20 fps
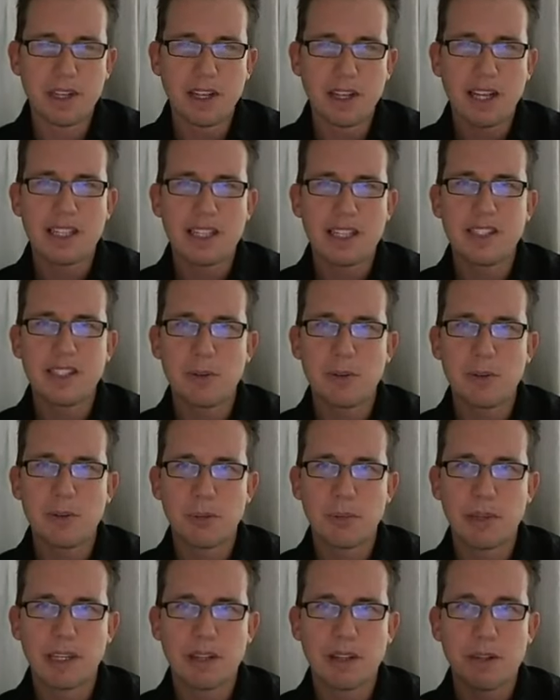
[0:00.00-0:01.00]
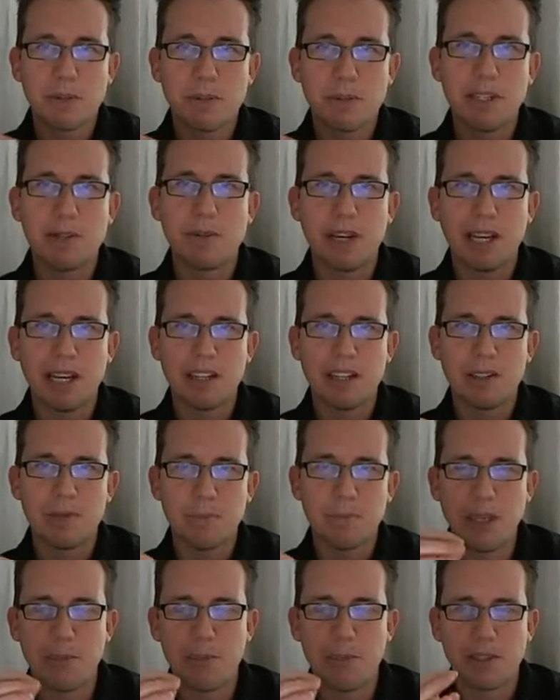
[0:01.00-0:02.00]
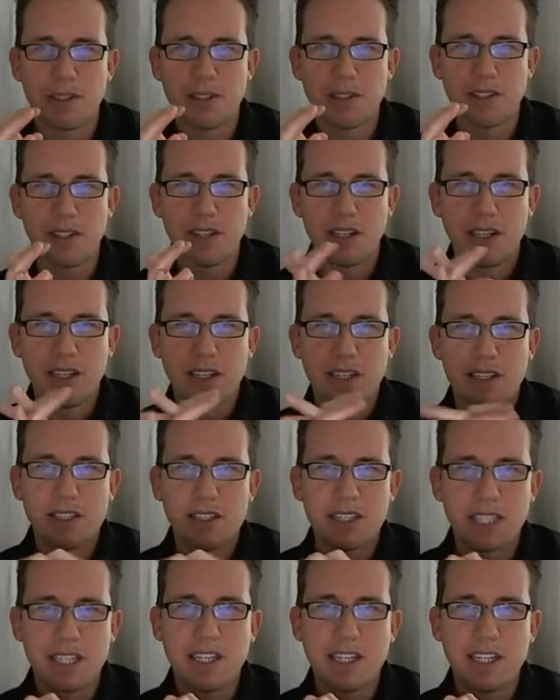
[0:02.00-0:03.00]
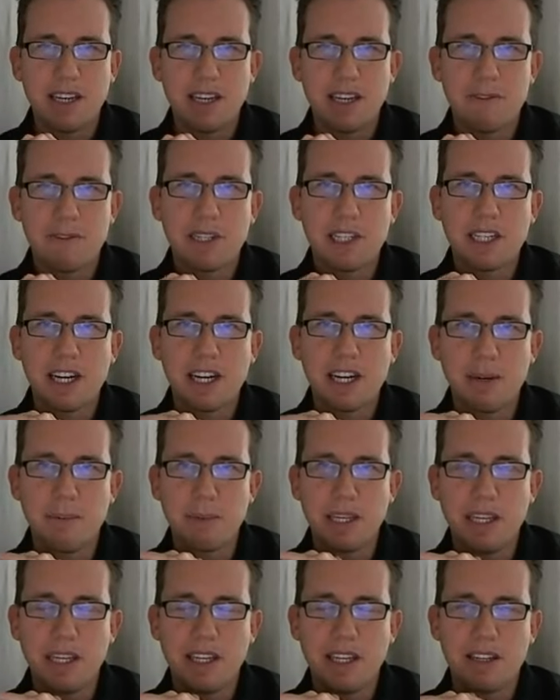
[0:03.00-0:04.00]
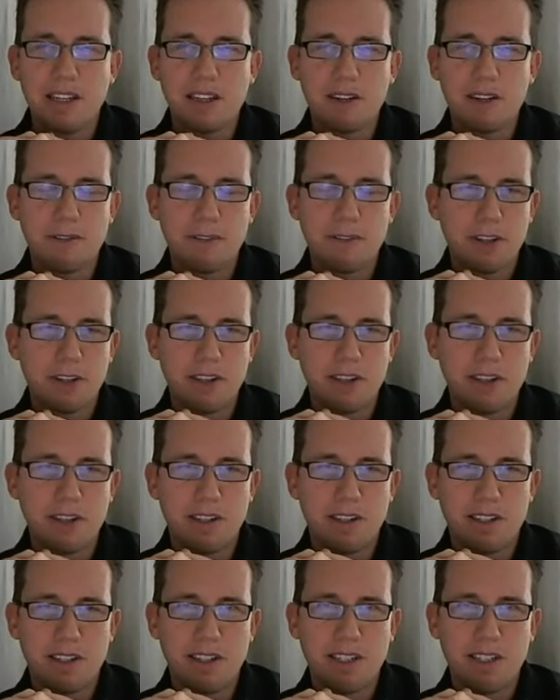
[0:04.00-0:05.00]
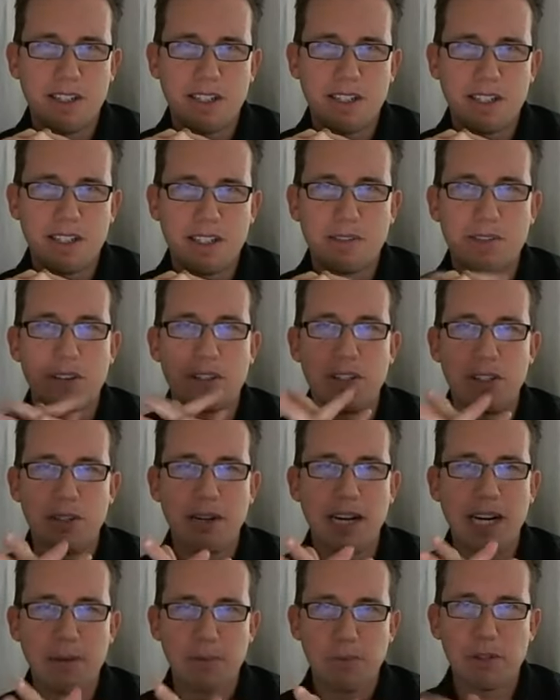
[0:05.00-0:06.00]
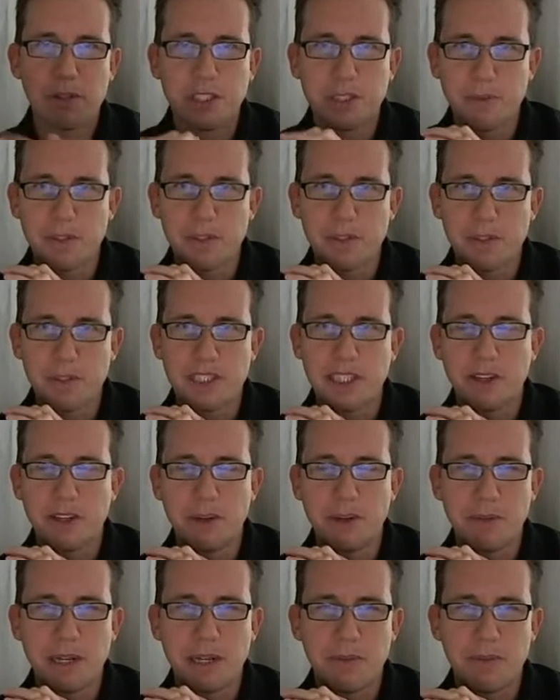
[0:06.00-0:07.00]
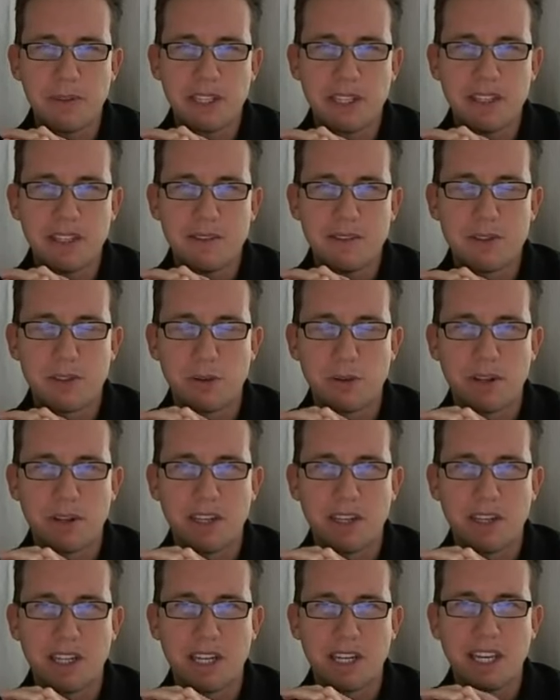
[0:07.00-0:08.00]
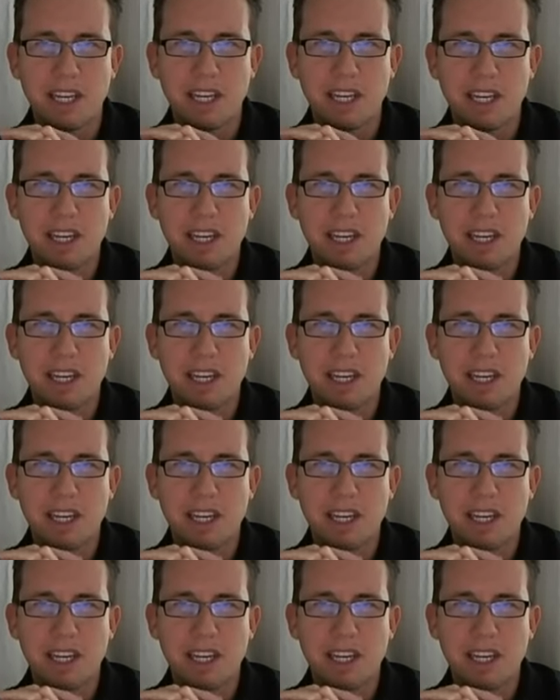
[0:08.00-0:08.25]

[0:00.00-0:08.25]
Alexia will pick 3 random people to get a free copy of her new app, which she will tell you about really shortly.